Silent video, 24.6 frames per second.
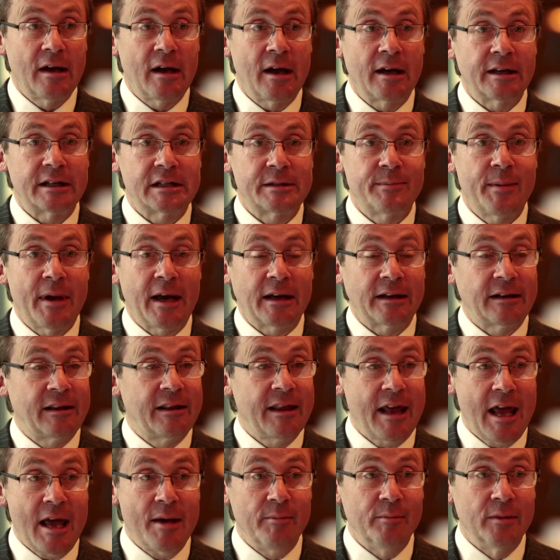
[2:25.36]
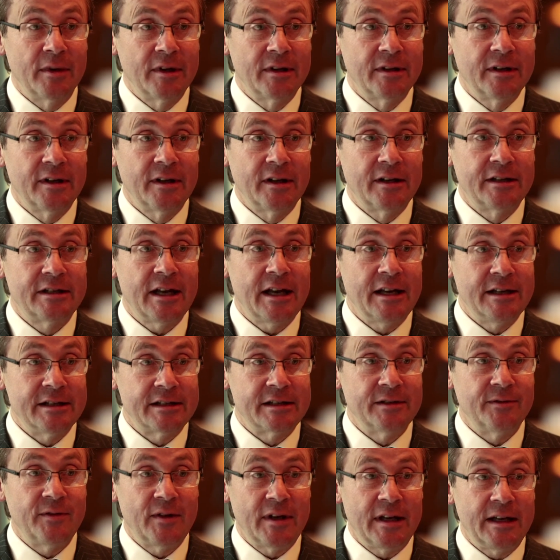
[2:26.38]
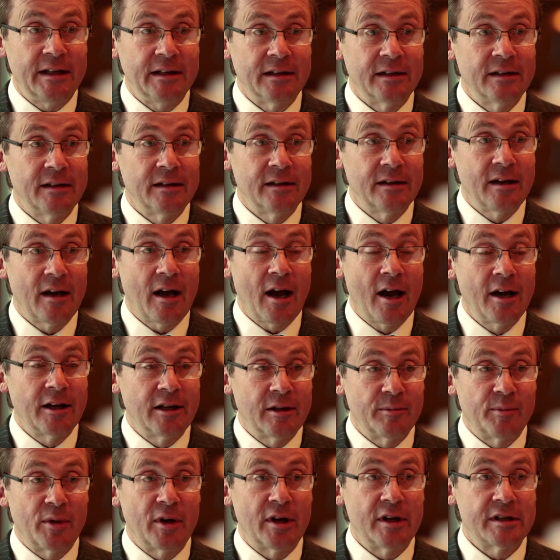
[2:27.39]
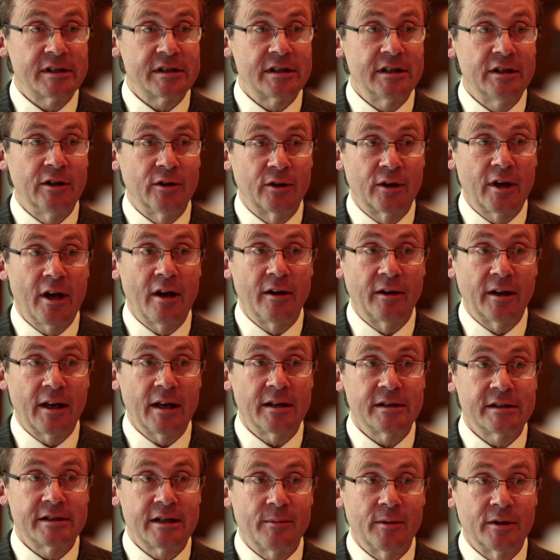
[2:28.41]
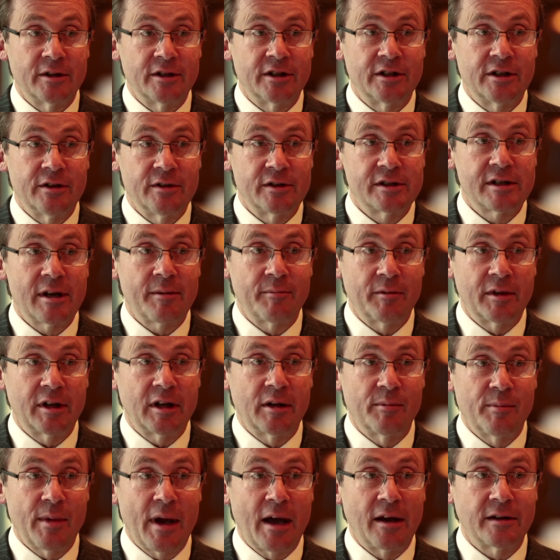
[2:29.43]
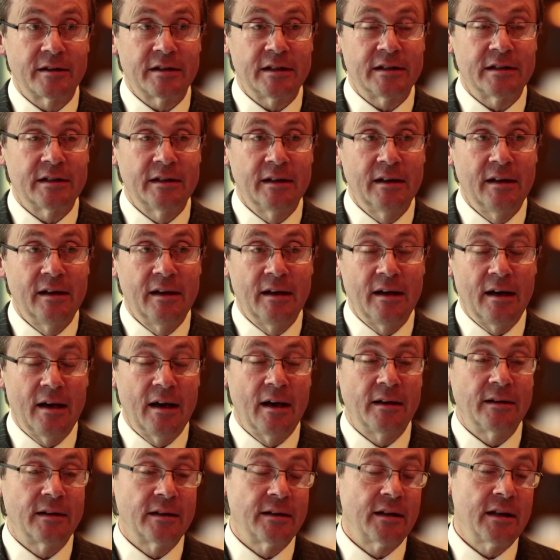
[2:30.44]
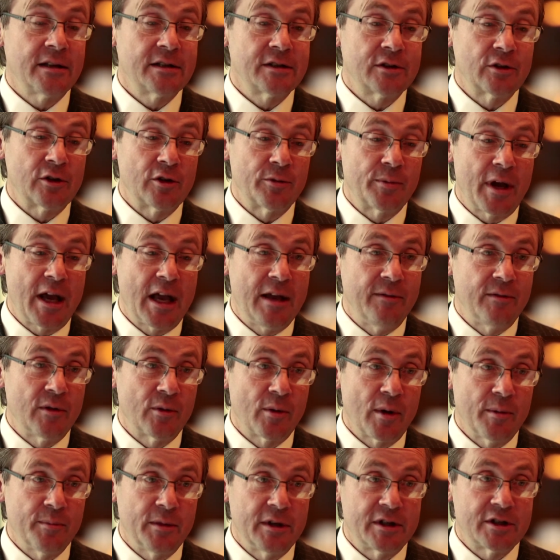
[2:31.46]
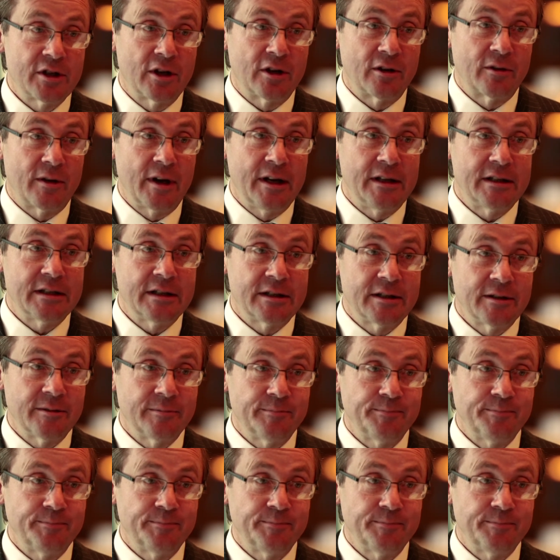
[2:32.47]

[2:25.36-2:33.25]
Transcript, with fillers: I expect them to intervene either personally or go and get someone to do something about it, and that this sort of behaviour won't be tolerated.